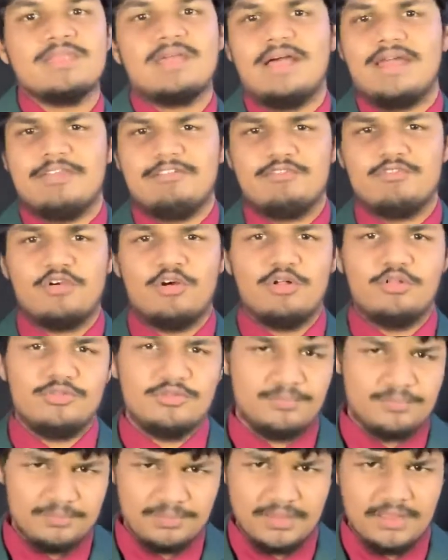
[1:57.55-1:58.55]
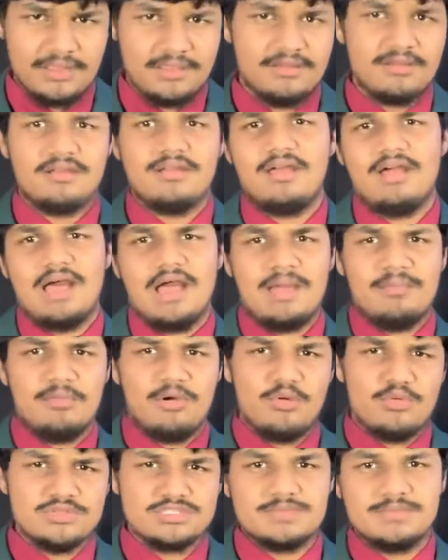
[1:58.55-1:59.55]
I never followed a player, I'm
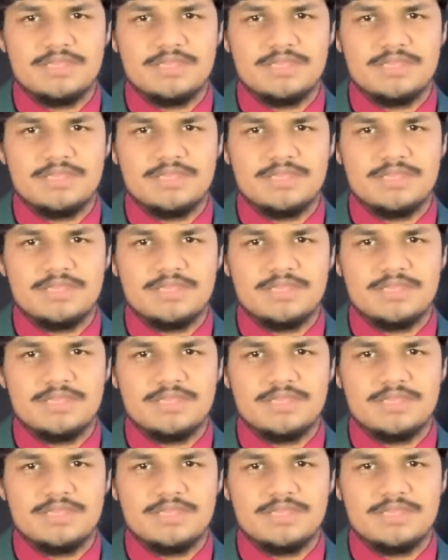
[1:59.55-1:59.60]
always a